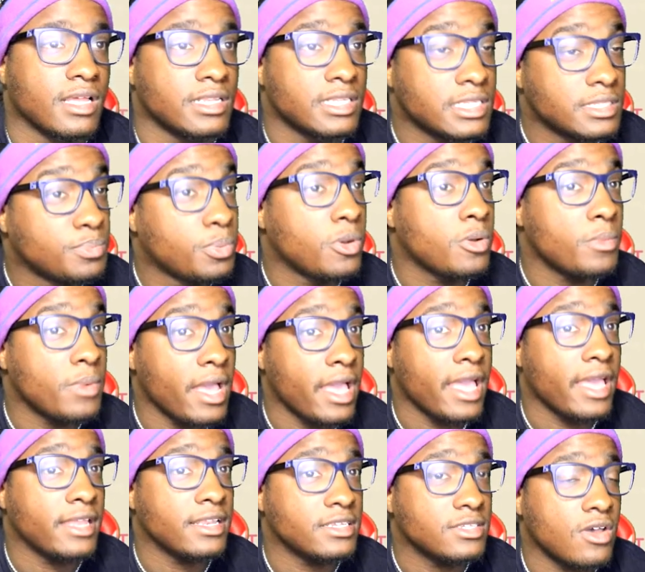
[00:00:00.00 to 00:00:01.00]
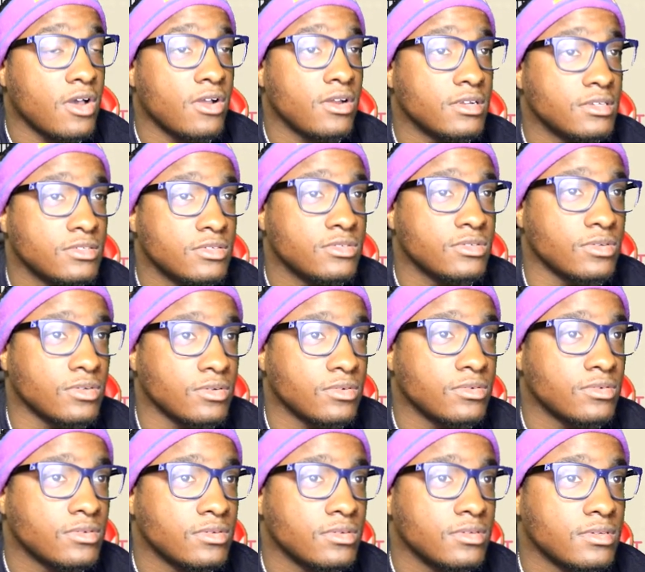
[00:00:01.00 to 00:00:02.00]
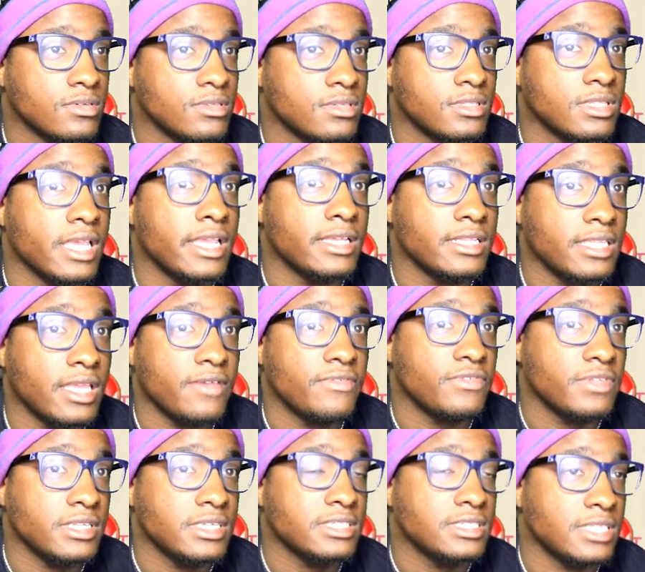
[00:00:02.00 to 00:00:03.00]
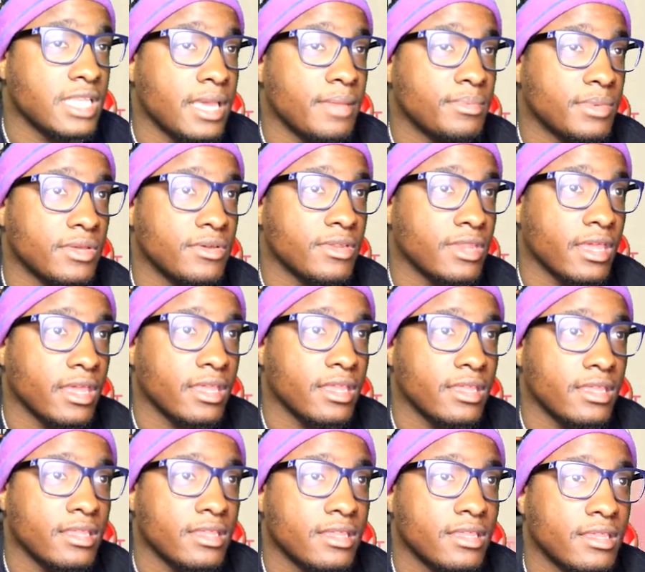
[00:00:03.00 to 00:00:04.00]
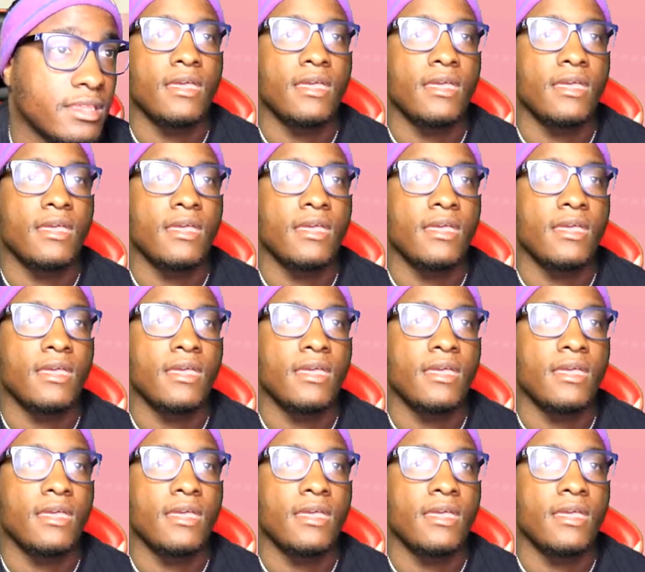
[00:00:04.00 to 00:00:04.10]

This Puma hat is hard too. They definitely snapped on that.